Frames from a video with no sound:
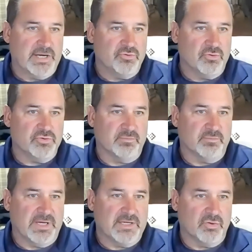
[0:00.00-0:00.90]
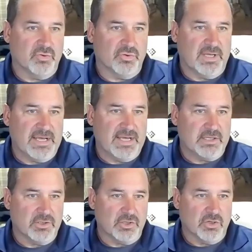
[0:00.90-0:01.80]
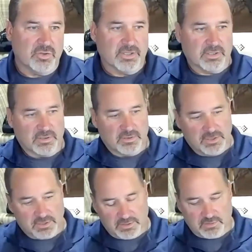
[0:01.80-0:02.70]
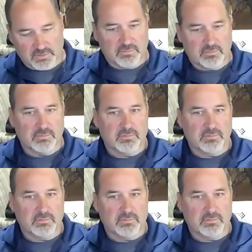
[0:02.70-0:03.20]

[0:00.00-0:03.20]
nitrogen by doing that. It can